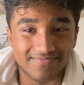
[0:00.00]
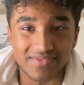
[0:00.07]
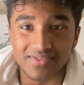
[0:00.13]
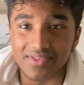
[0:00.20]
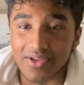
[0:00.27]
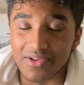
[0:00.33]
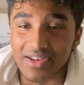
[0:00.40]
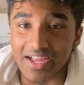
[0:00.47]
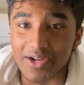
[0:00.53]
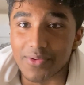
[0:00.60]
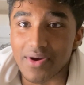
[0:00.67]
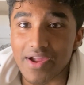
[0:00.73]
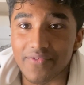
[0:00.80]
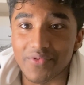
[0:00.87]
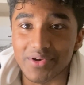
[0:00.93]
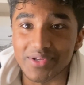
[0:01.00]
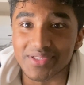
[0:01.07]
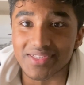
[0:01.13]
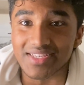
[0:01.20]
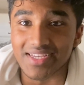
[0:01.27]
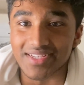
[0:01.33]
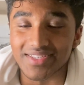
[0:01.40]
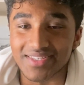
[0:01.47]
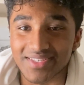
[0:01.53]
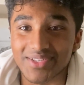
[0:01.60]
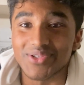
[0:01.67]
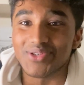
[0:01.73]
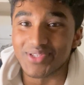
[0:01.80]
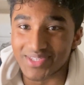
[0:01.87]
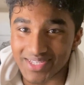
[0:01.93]
Unlike what everyone else says,
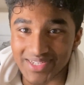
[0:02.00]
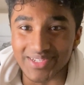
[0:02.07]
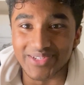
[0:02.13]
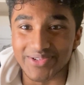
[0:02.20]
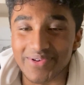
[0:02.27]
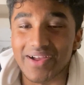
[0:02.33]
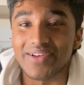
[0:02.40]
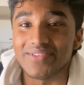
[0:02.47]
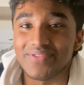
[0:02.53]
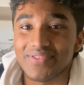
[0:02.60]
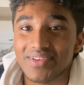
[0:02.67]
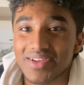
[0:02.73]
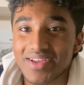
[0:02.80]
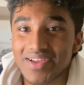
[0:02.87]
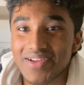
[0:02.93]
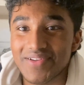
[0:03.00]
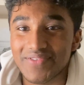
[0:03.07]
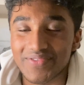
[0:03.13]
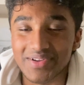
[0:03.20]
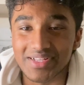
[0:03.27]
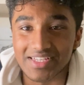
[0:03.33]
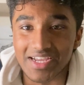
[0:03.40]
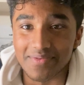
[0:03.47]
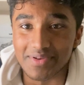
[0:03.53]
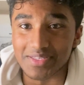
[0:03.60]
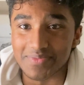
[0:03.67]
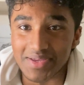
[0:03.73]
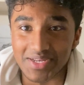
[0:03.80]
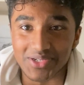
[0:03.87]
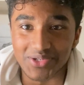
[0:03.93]
you still do have free time as a
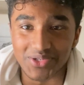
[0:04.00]
medical